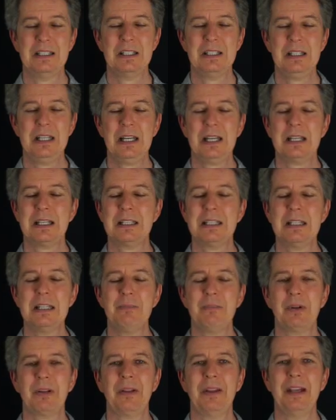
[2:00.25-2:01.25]
just take a
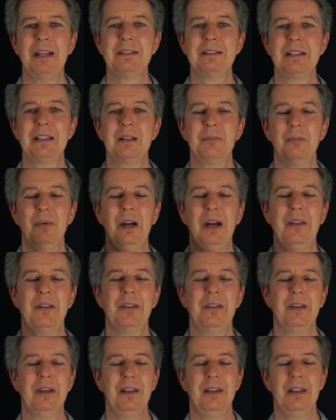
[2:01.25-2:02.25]
deep cleansing
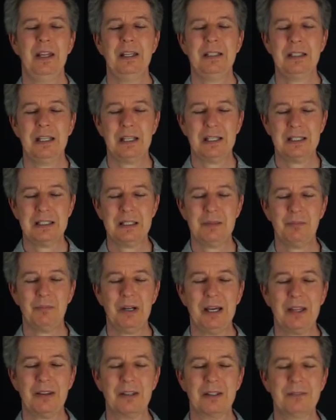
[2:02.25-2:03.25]
breath. And they take a deep
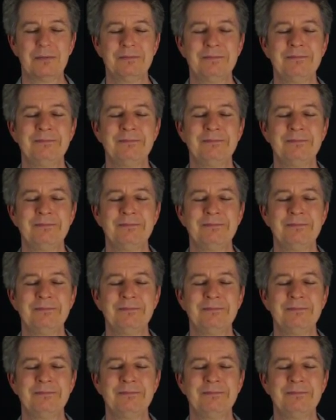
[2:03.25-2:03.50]
breath